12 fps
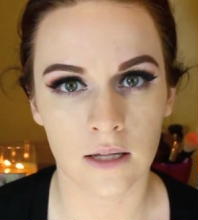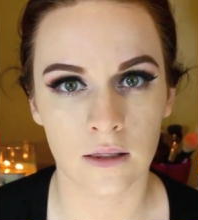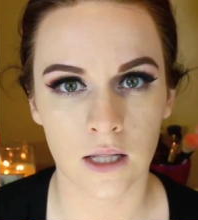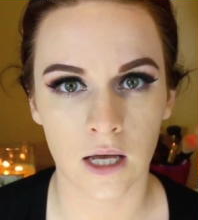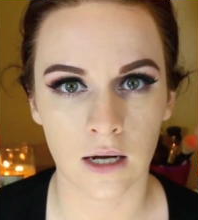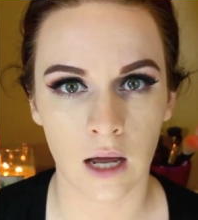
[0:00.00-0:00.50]

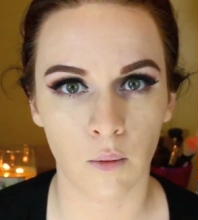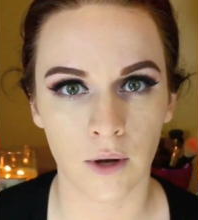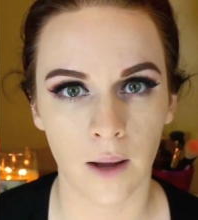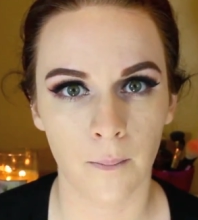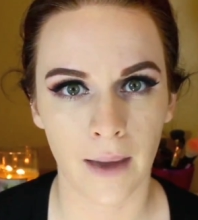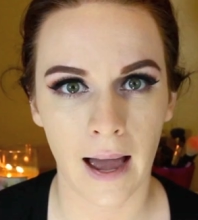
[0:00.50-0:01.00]
and then I will
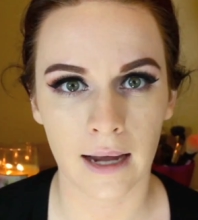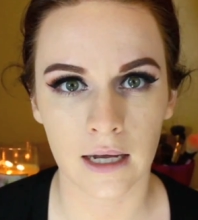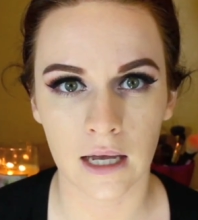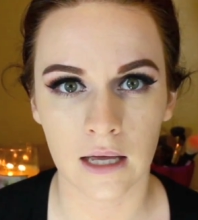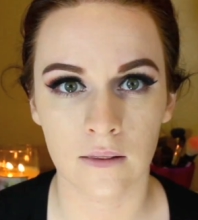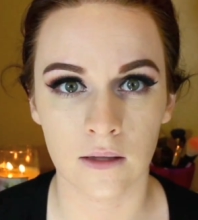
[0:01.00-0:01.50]
come
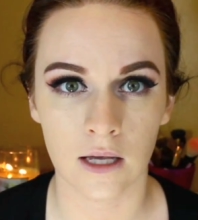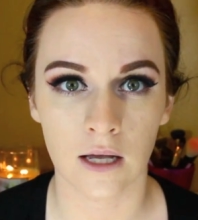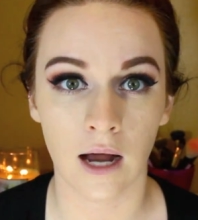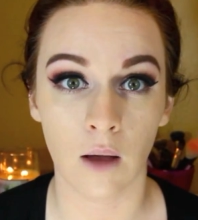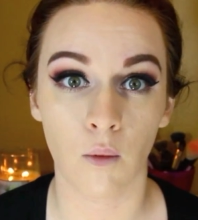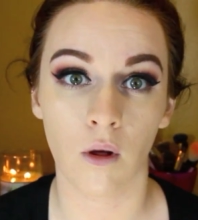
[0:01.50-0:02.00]
back, and
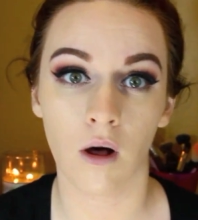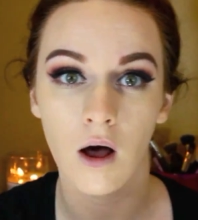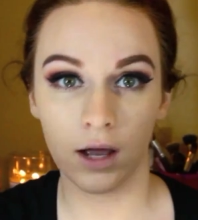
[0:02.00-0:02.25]
then I will